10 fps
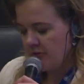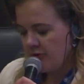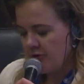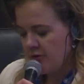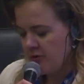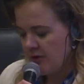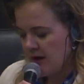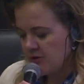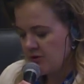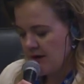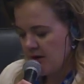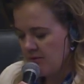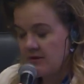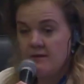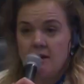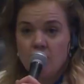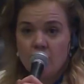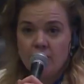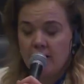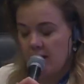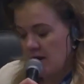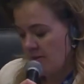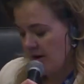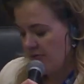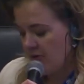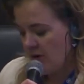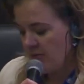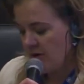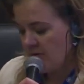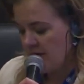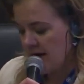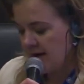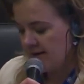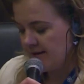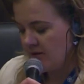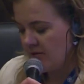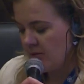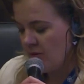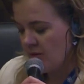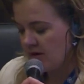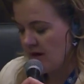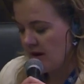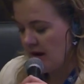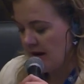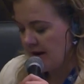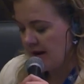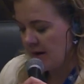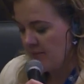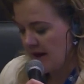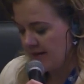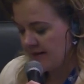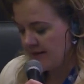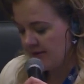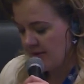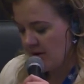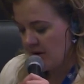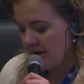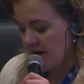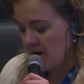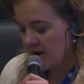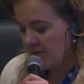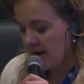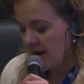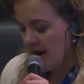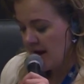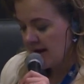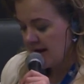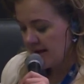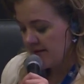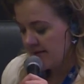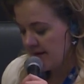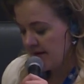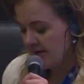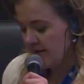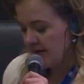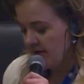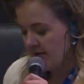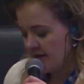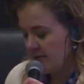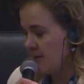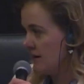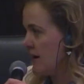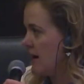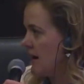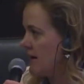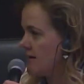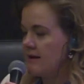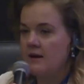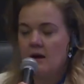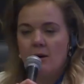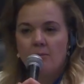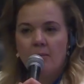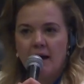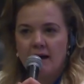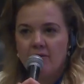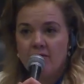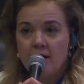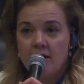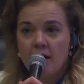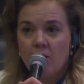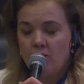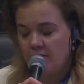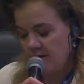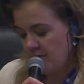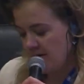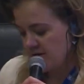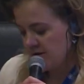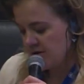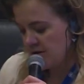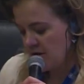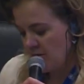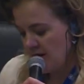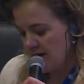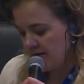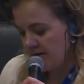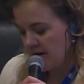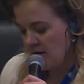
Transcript: So together with the World Economic Forum, you released the report Unlocking the Plastic Circular Economy, Case Studies on Investment. And I think my very obvious question to you is,